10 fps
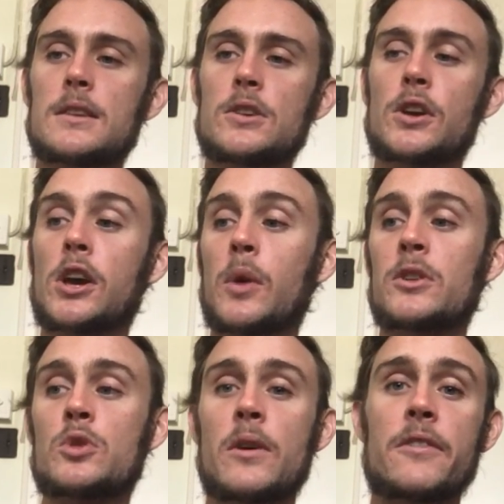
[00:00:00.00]
You could go
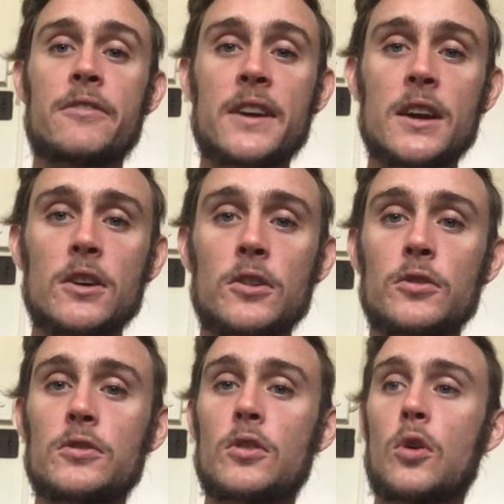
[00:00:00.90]
into a
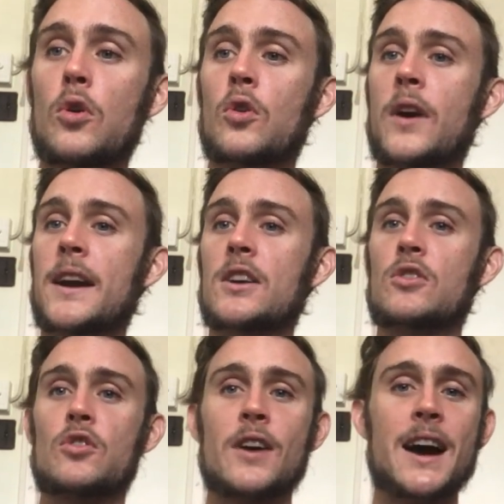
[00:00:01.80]
field or a
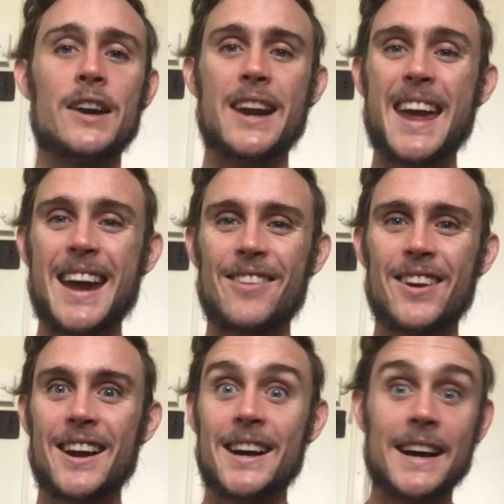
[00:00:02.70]
crowded
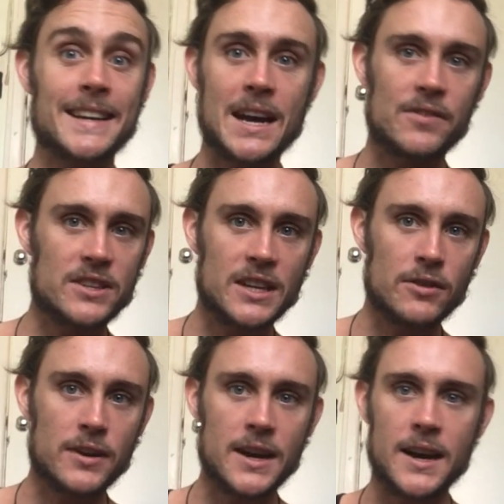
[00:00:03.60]
area, a
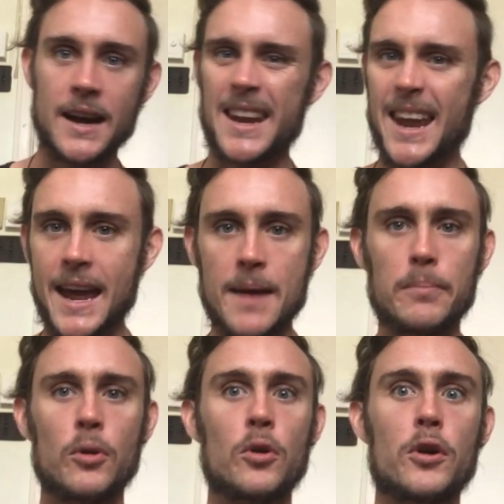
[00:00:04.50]
cafeteria, an
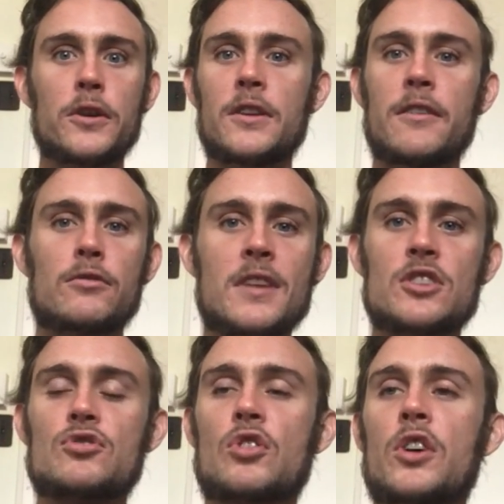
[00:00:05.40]
airport, a
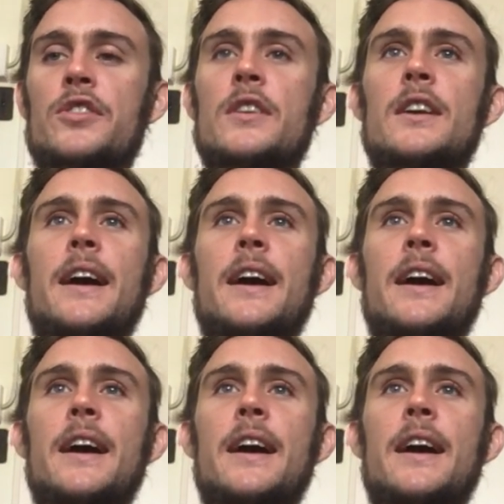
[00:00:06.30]
restaurant,